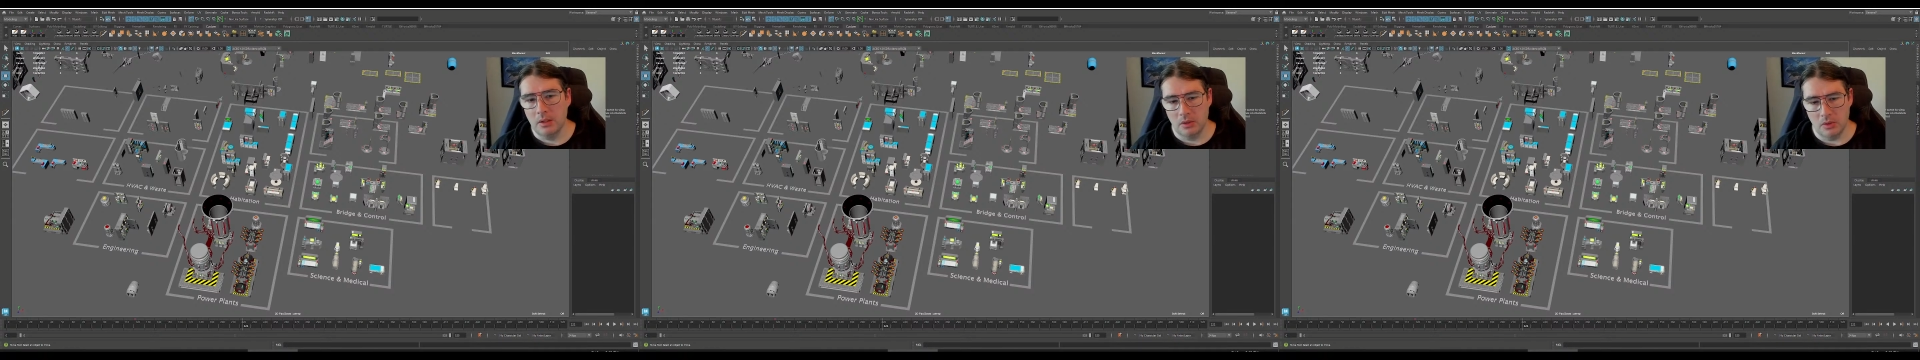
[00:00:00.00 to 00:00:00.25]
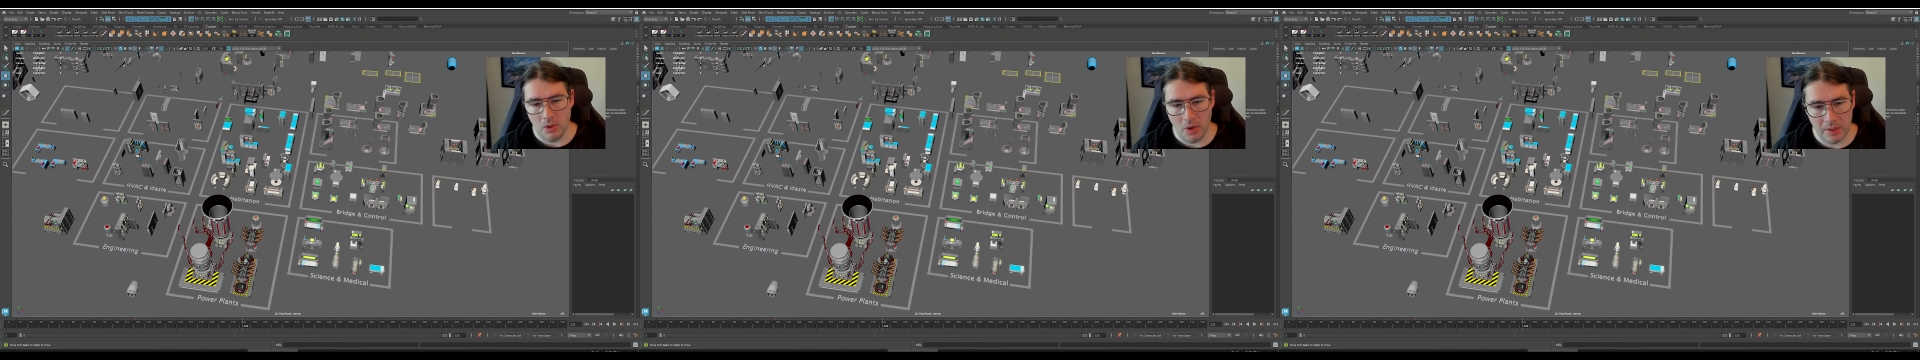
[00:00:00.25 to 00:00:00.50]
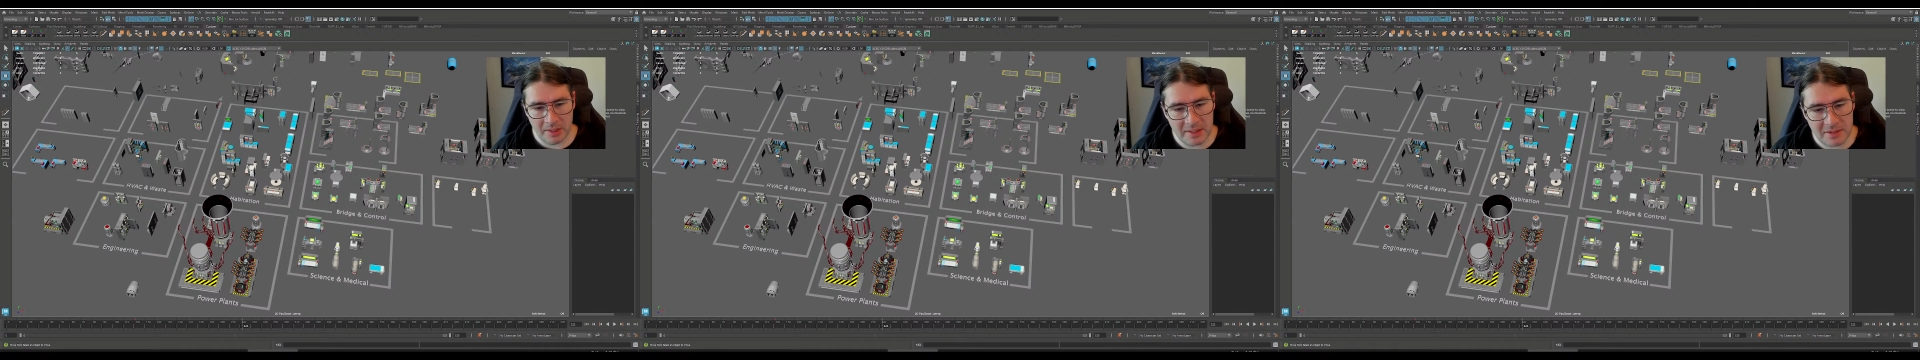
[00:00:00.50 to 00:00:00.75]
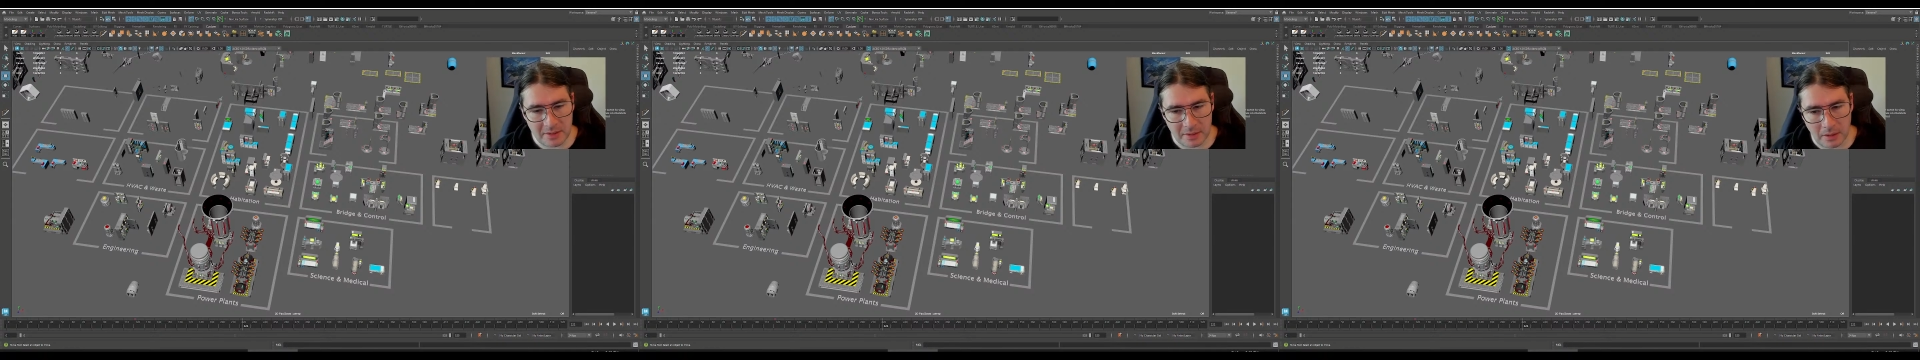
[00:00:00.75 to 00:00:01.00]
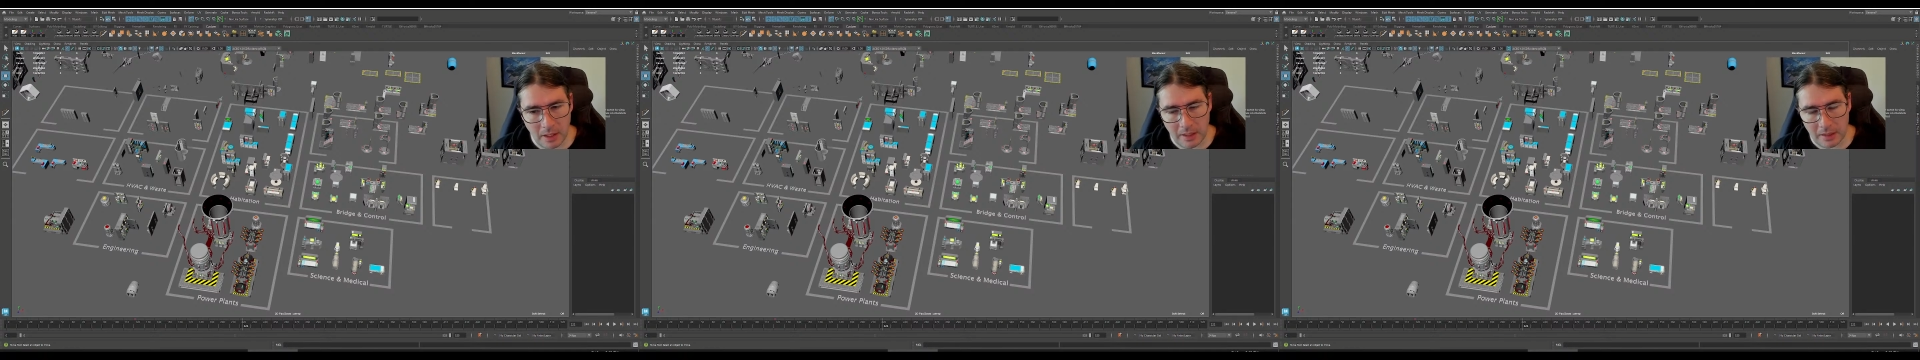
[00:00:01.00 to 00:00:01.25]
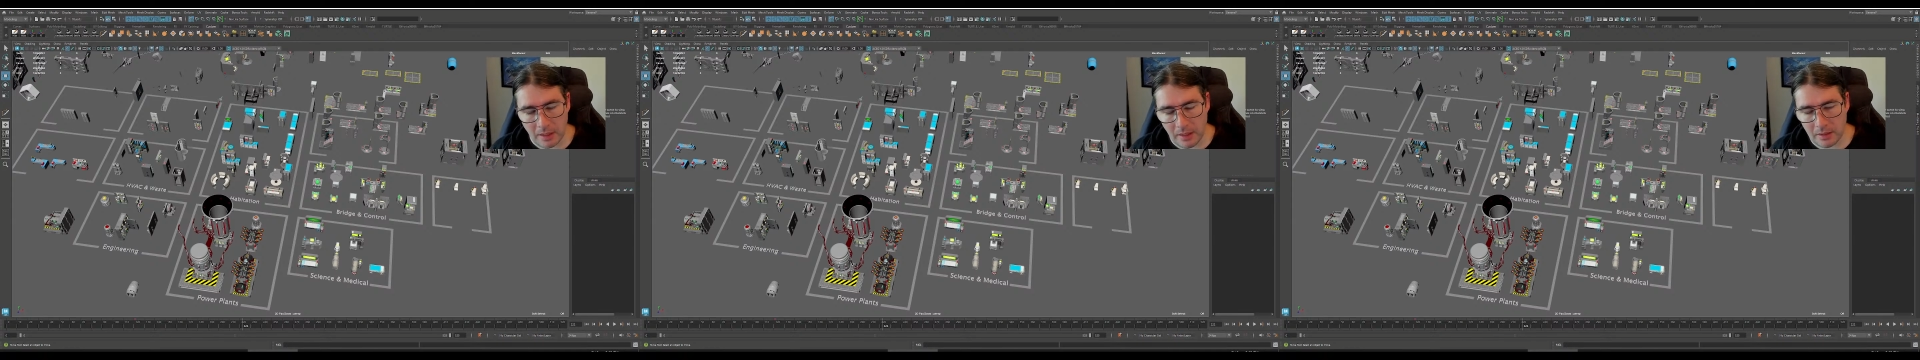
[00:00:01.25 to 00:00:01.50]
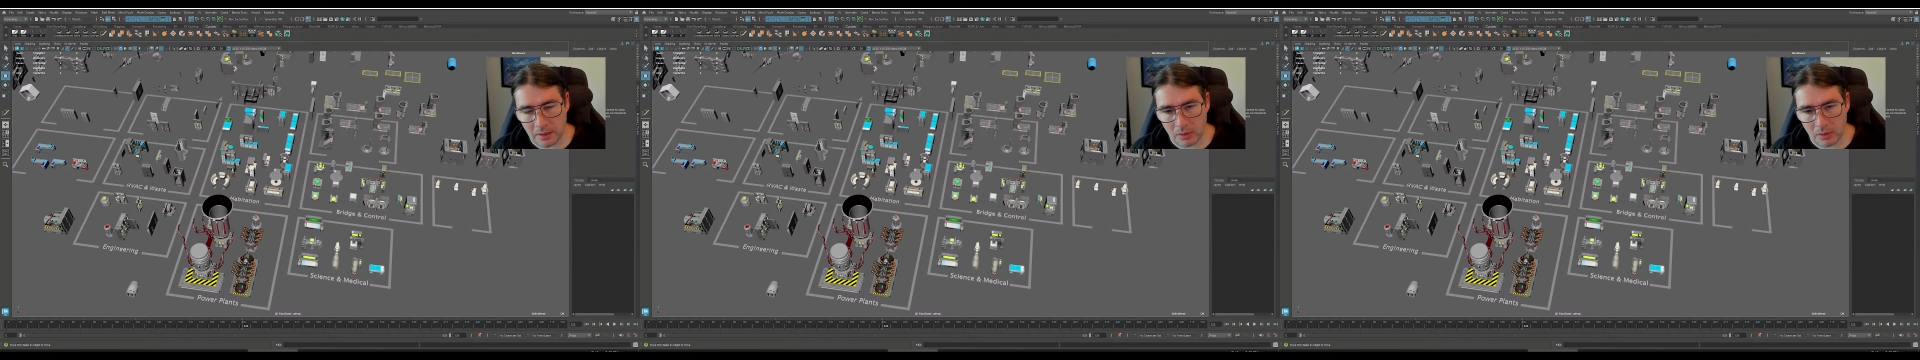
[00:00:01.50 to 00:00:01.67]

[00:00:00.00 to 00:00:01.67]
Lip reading: Nernies and